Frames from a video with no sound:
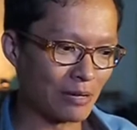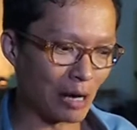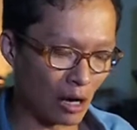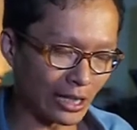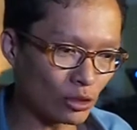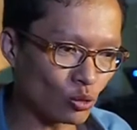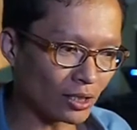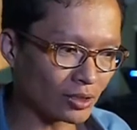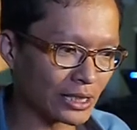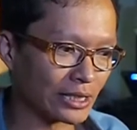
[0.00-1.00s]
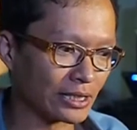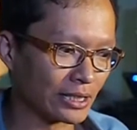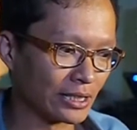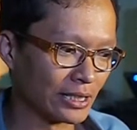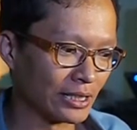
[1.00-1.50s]
But I think one of the,
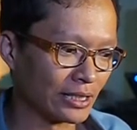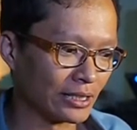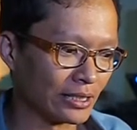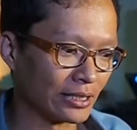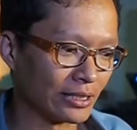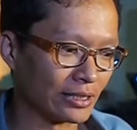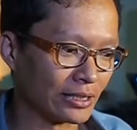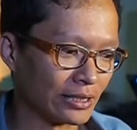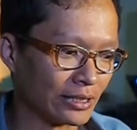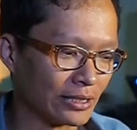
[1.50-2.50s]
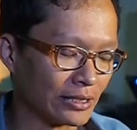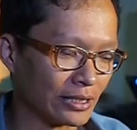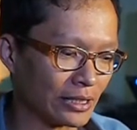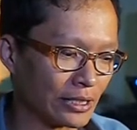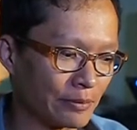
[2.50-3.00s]
the
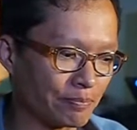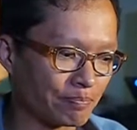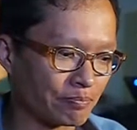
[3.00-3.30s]
um,